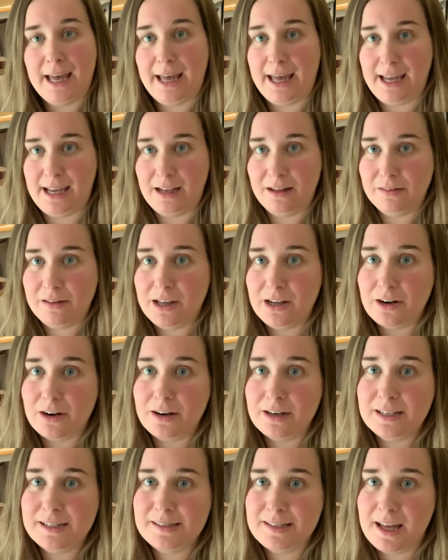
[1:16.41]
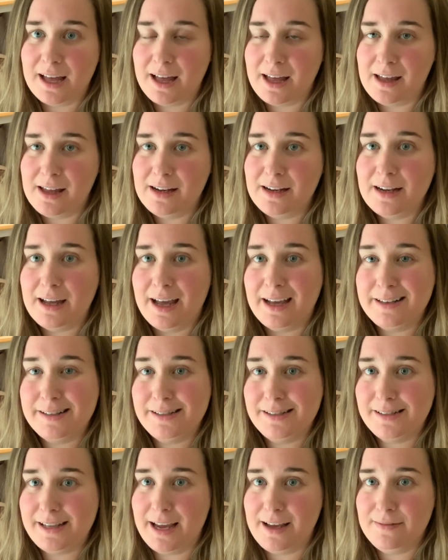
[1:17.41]
I hand letter a design, I
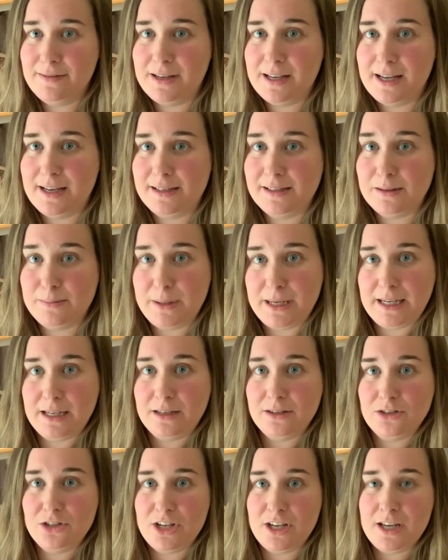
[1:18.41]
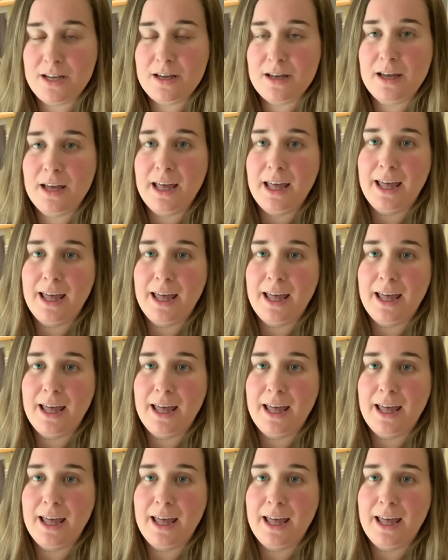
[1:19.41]
save it as a PNG,